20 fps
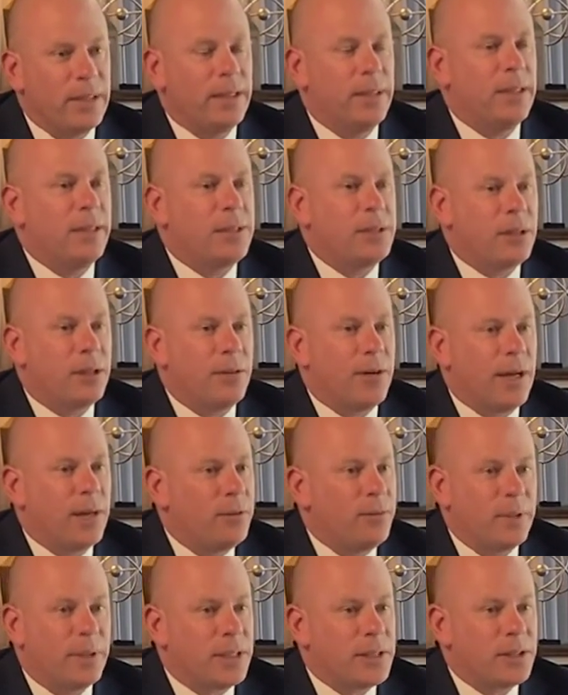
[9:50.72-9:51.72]
So I don't
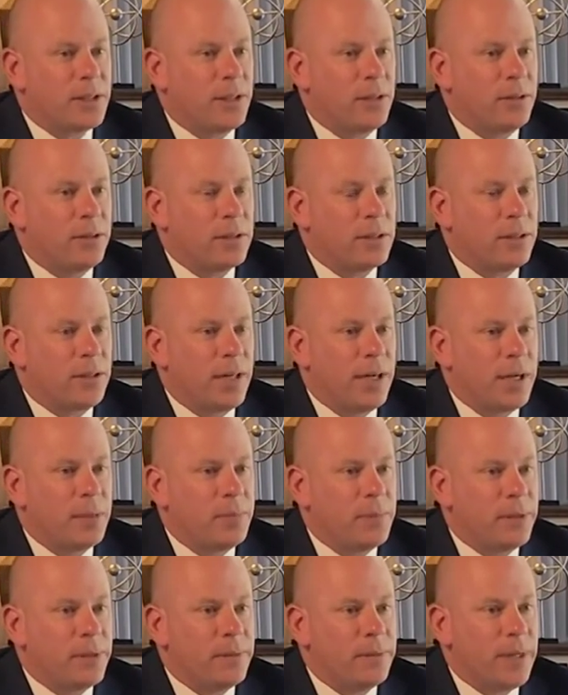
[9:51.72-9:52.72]
know what that's going to look
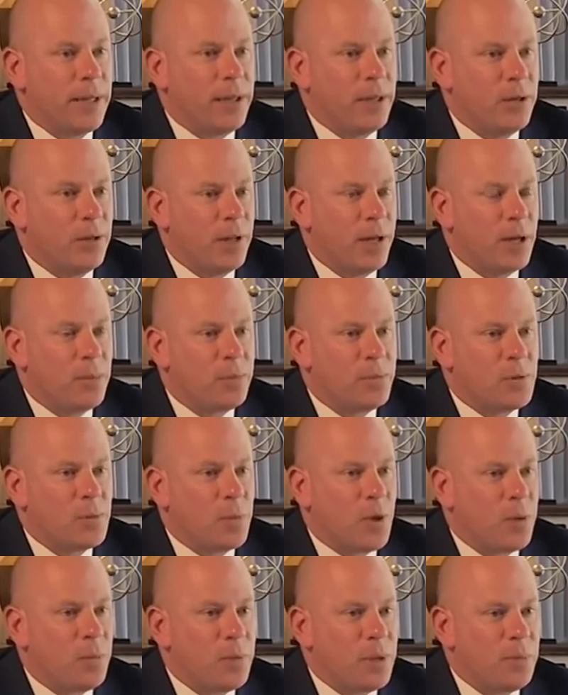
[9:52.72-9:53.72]
like, but I know a lot of
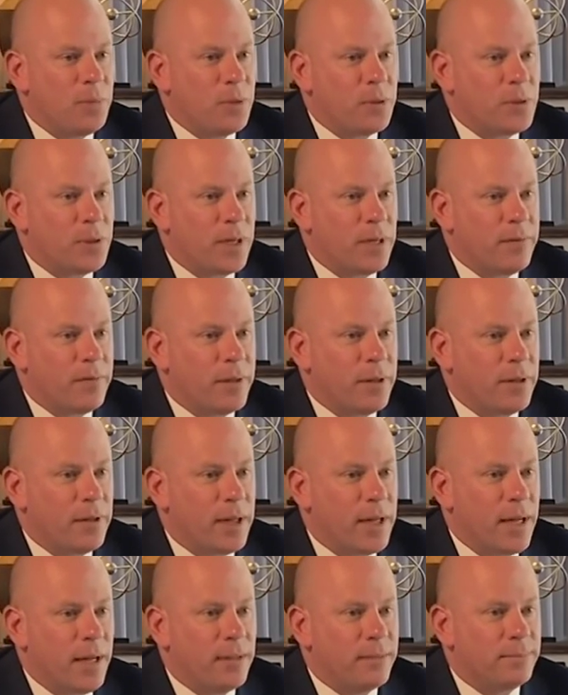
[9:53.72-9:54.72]
smart people are trying to figure
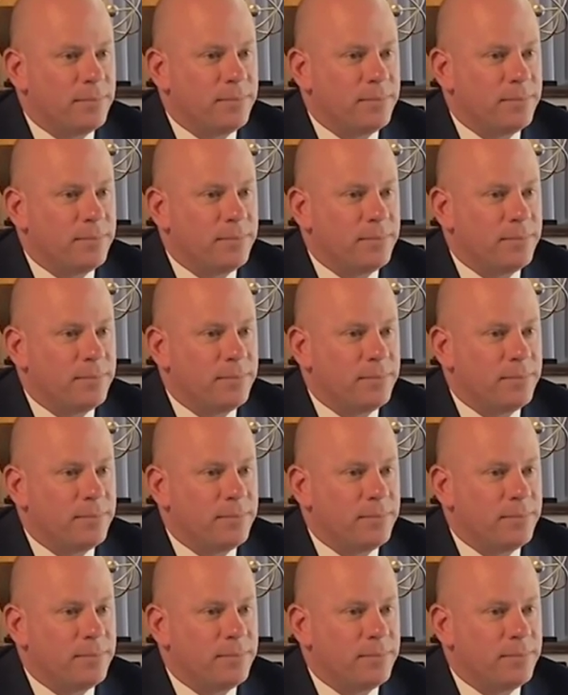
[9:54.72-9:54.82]
it out.